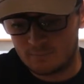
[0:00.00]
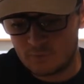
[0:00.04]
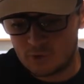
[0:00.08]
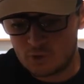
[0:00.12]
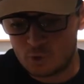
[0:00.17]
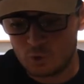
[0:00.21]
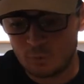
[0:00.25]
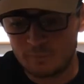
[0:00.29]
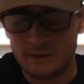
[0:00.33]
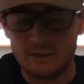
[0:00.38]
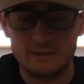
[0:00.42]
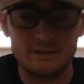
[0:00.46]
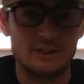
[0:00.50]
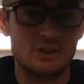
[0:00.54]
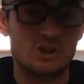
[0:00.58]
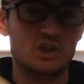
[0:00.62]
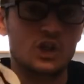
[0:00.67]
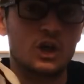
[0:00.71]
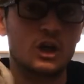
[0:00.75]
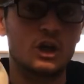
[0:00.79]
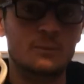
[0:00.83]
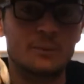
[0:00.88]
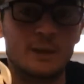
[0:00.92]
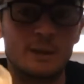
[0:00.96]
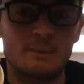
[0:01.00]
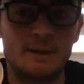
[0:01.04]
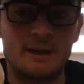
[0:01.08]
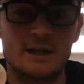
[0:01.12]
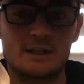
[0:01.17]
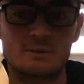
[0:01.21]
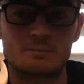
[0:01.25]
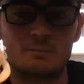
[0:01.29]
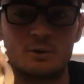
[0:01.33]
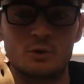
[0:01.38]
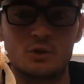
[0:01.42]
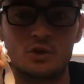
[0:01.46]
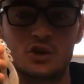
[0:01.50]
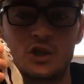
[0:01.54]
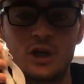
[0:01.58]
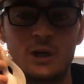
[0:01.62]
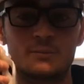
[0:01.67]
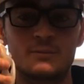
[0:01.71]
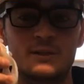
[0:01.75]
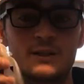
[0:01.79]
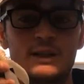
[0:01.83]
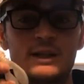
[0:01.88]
Swim and Elite Chunk by Bass Pro Shop.